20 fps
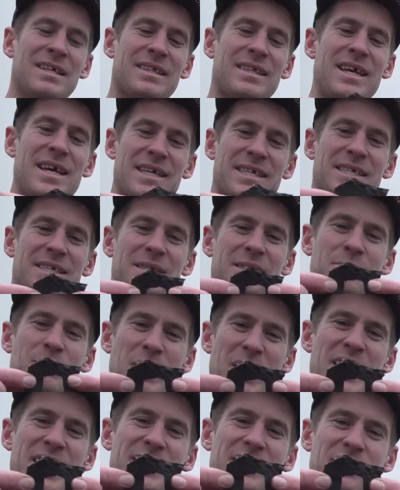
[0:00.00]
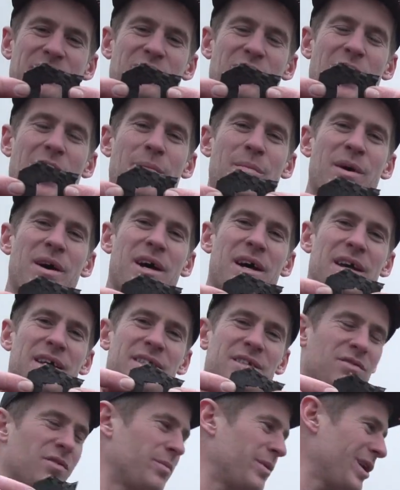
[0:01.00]
This piece of rubber
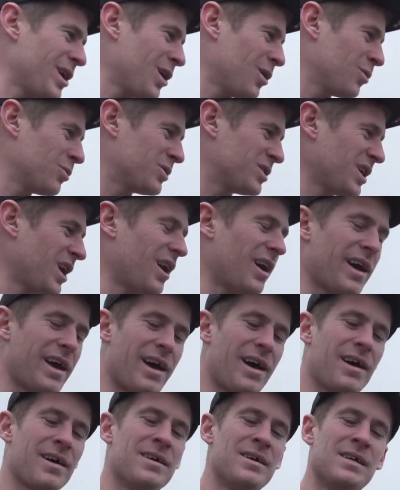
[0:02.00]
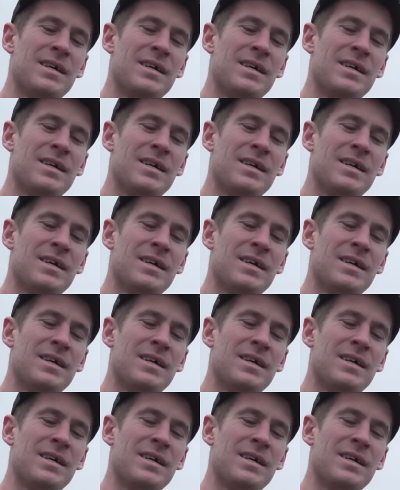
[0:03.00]
is from an old tyre,